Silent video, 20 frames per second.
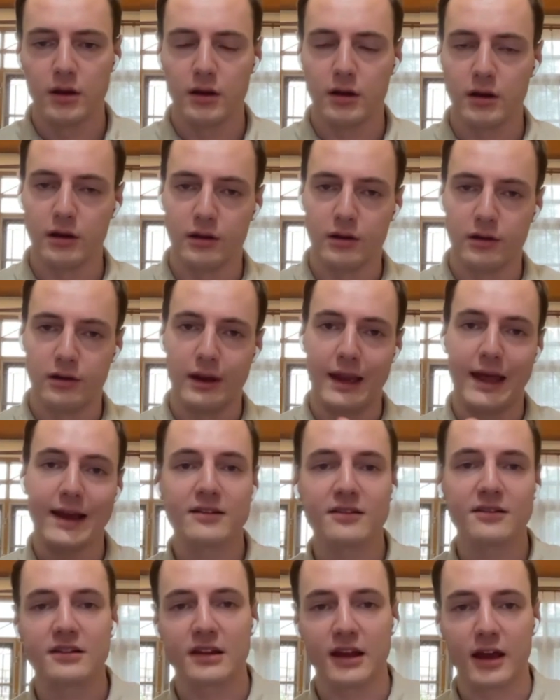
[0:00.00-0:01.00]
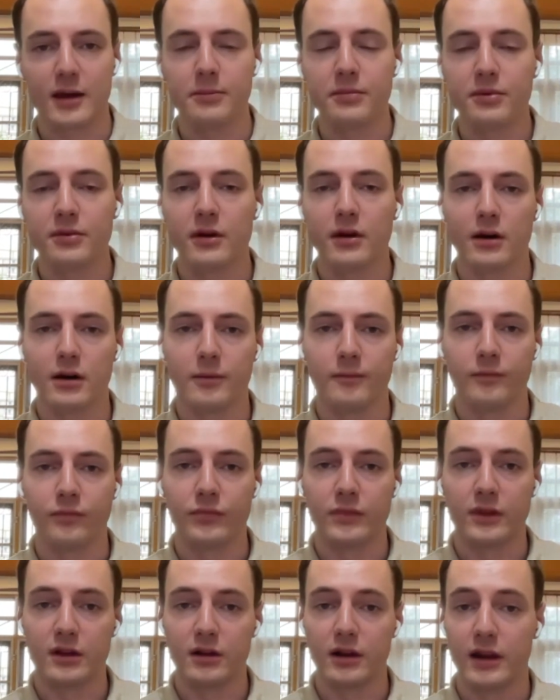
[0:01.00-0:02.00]
next step,
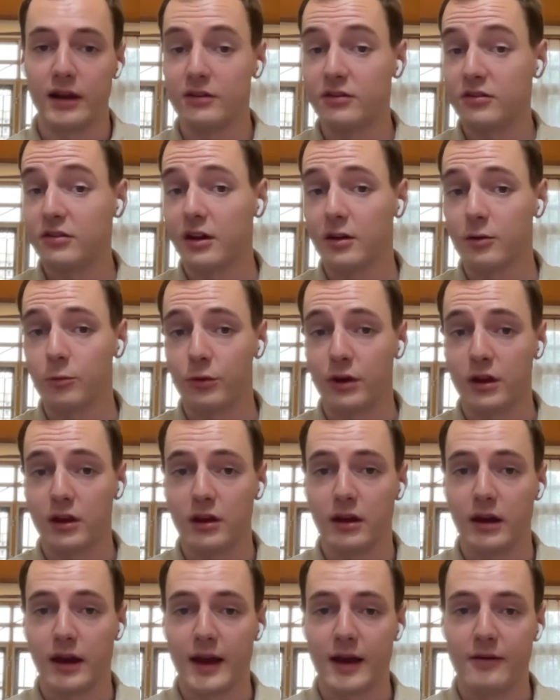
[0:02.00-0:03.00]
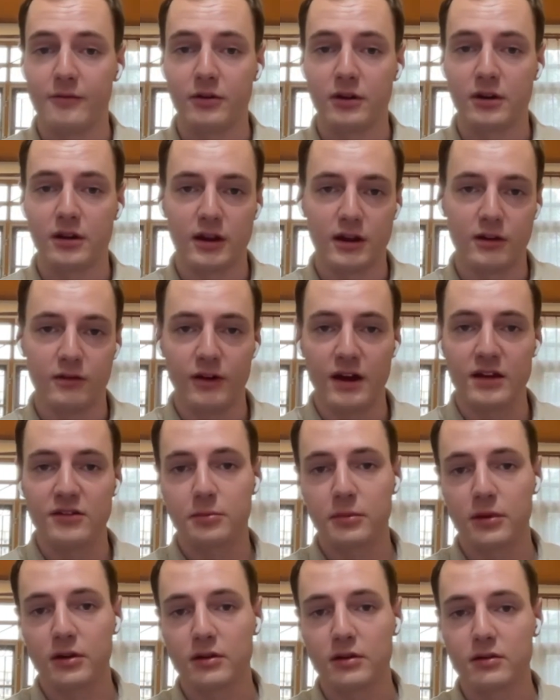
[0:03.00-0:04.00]
let's say we have an
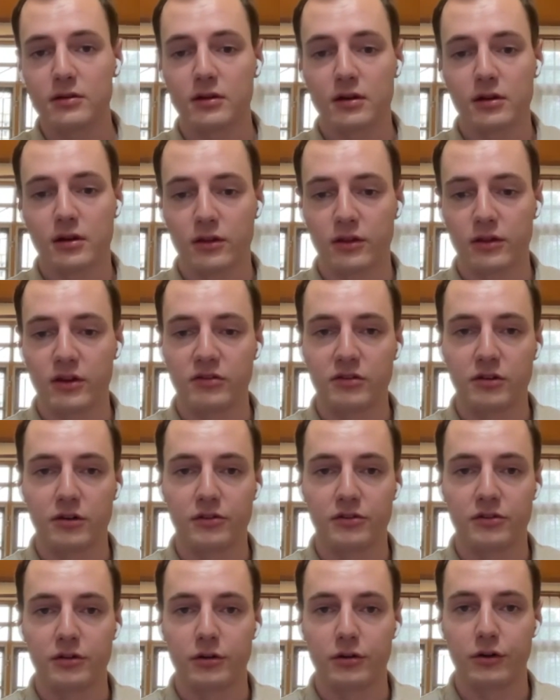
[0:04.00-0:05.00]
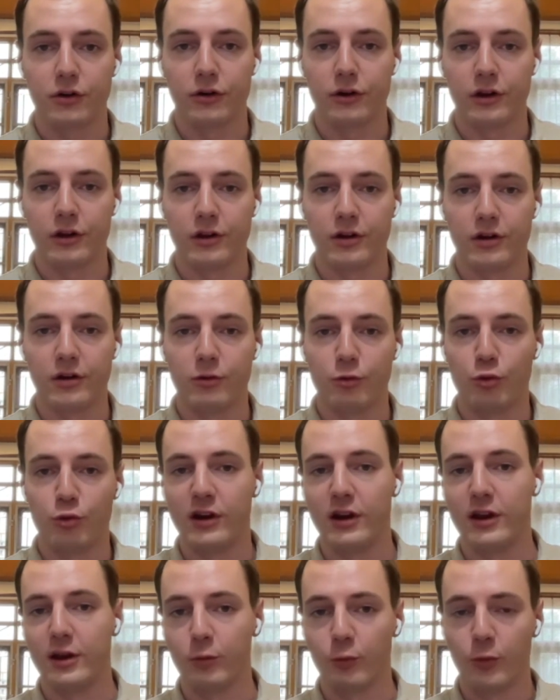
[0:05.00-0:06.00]
investment that's also going
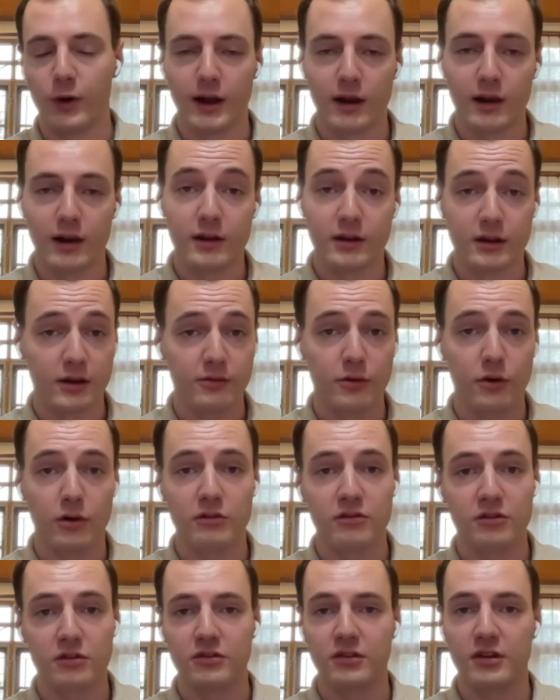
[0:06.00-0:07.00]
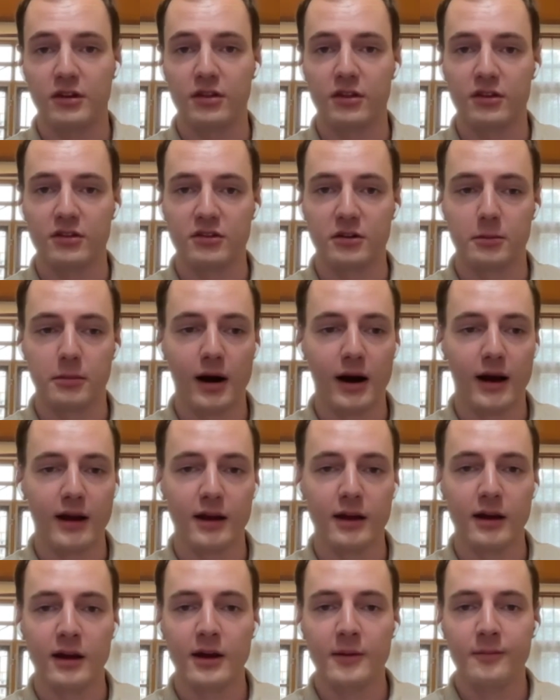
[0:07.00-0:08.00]
really well, and I've also seen this in
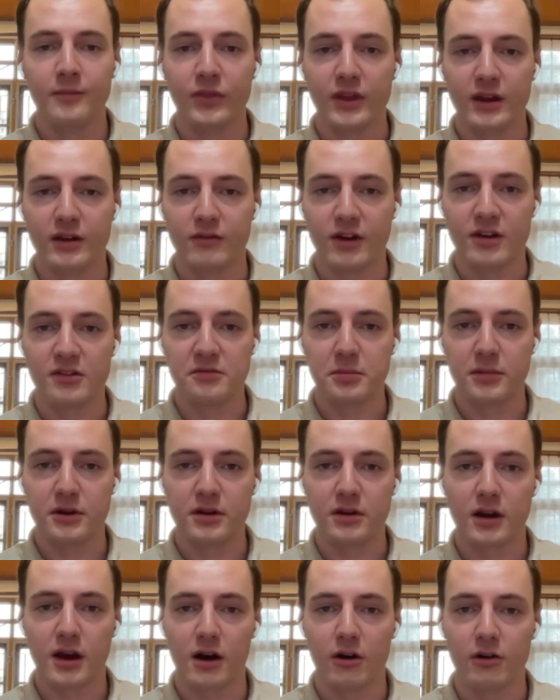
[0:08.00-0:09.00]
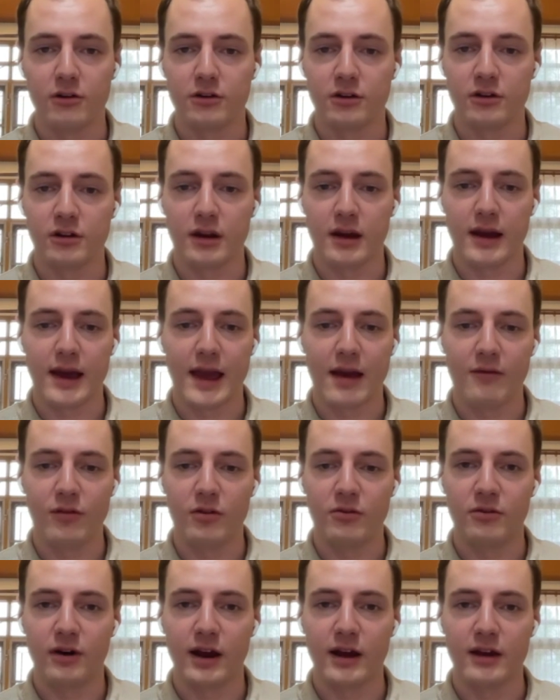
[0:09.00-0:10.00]
my investment account on
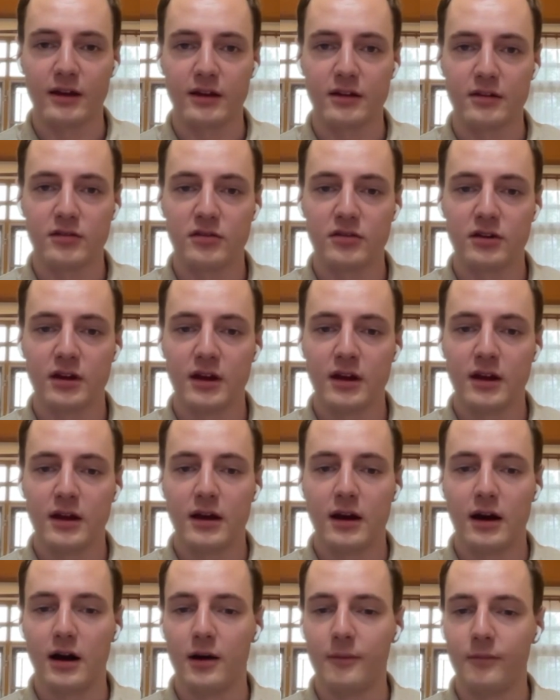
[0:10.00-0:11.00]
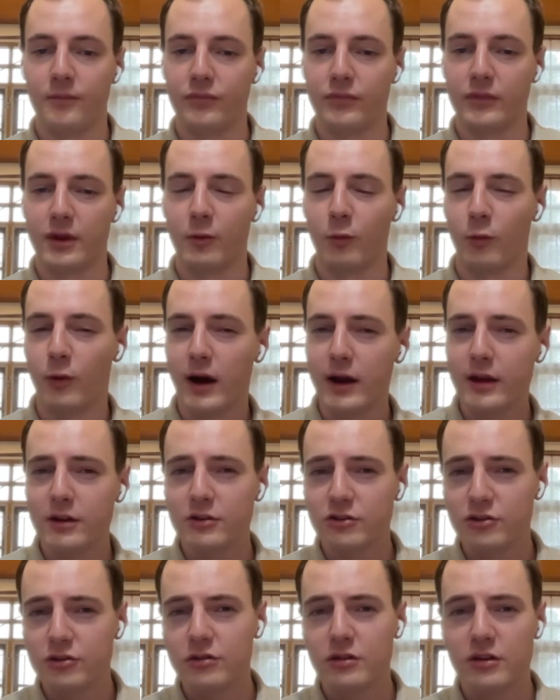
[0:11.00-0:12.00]
HeavyFinance. Why
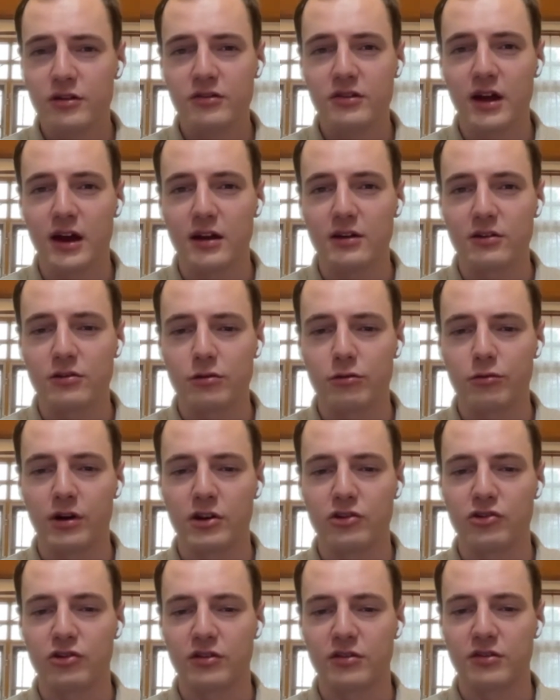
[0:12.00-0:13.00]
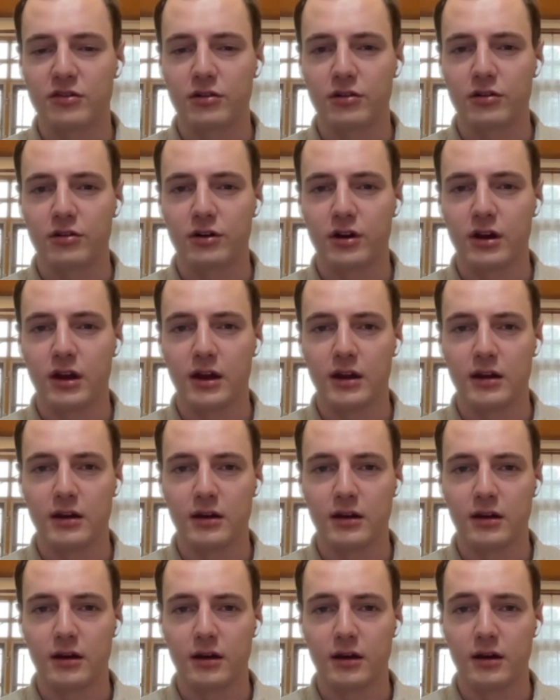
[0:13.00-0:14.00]
did you decide to register
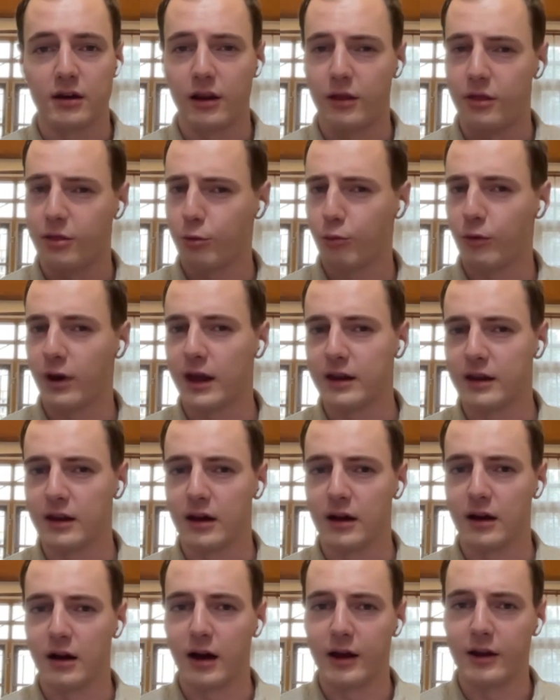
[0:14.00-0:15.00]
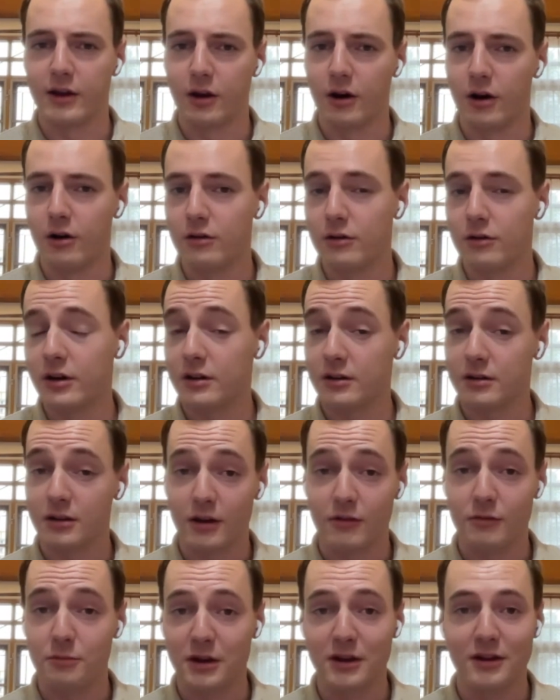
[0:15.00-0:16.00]
in Lithuania? I know, and
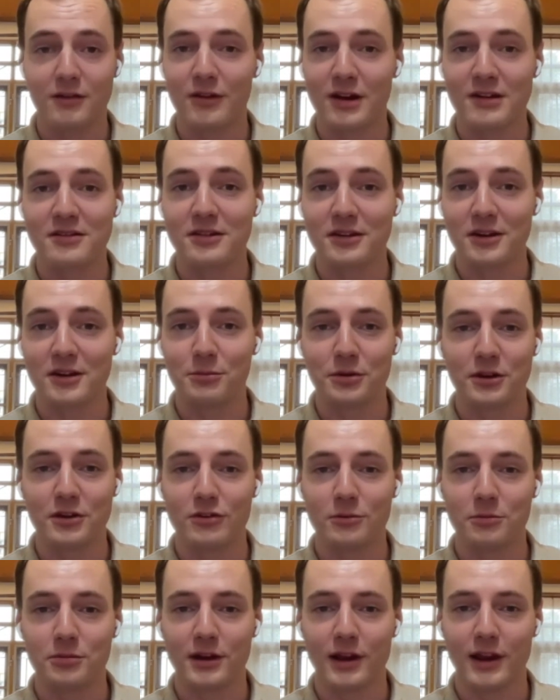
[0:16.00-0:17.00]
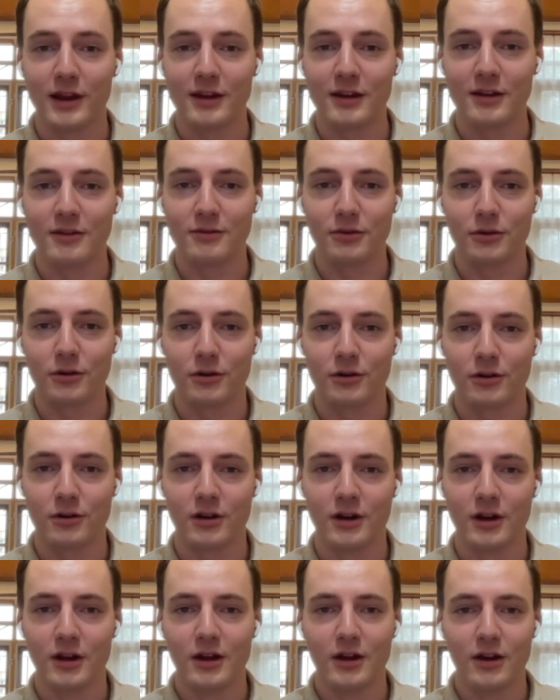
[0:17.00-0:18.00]
I've been investing in peer-to-peer lending for
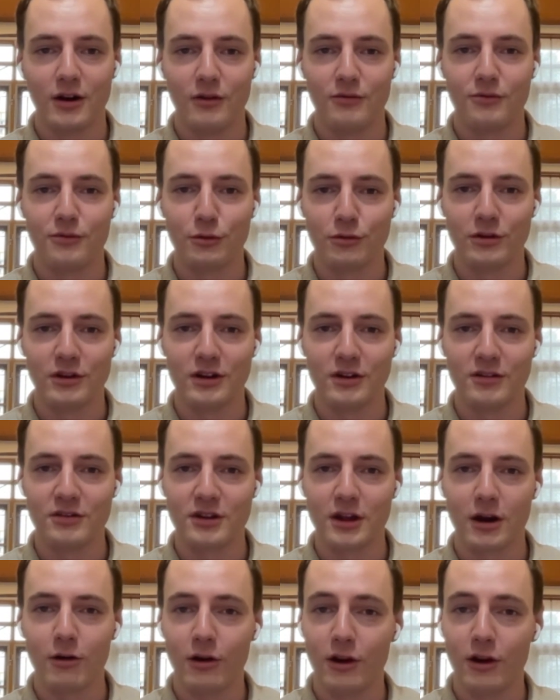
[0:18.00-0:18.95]
a few years now.